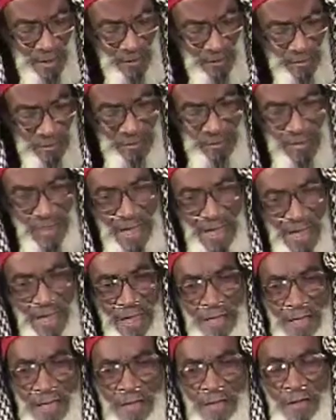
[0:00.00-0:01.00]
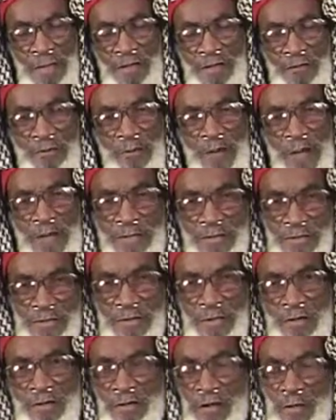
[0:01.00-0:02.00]
Hussein turned around and
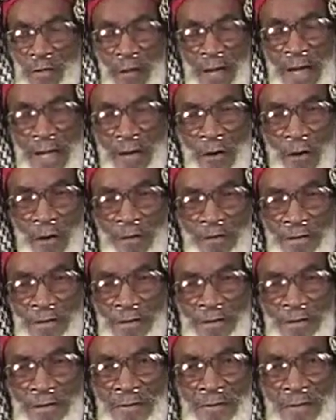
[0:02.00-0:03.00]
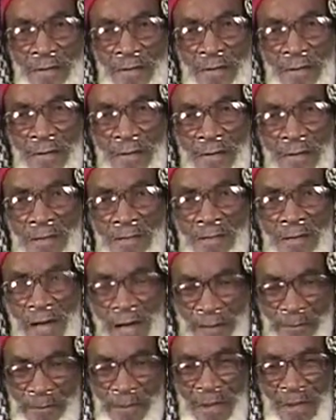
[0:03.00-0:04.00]
took Kuwait over, you
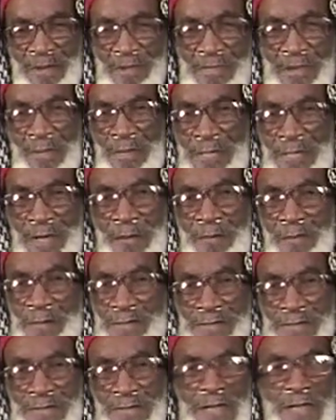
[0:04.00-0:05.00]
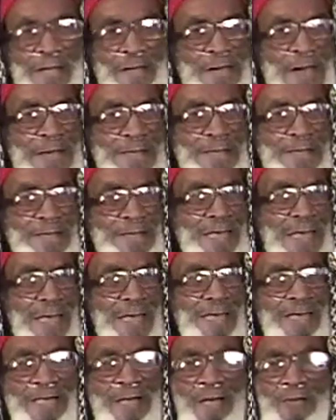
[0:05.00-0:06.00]
had people, some of the Muslims trying to,
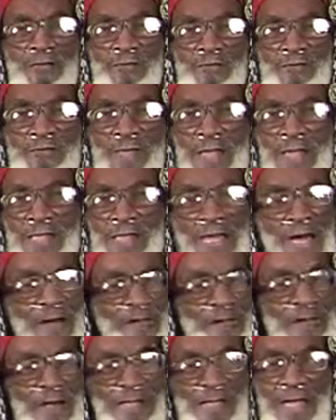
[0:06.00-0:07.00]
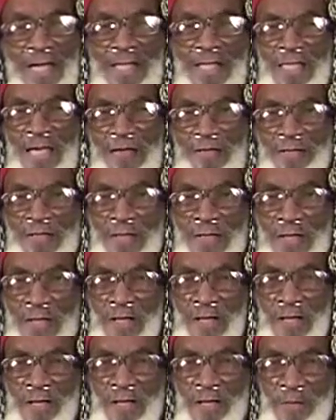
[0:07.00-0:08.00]
they left
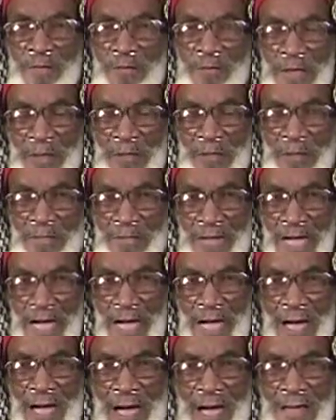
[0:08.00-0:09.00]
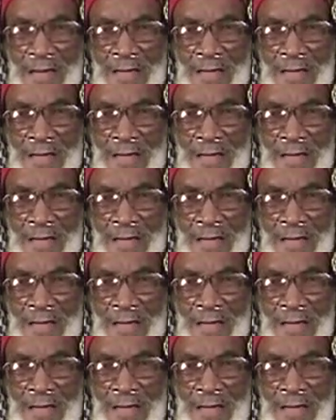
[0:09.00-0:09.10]
the people there.